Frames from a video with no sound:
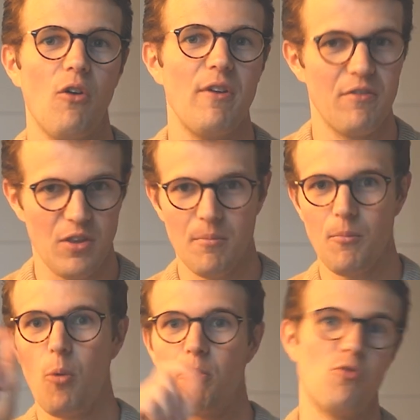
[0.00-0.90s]
of even the
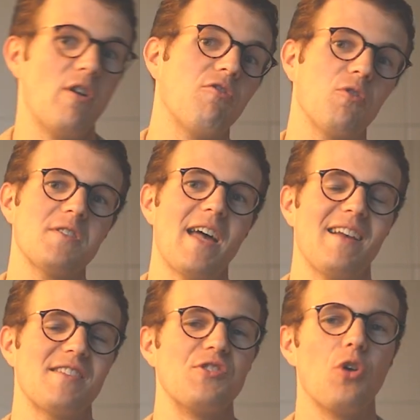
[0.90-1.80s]
more peripheral taxes,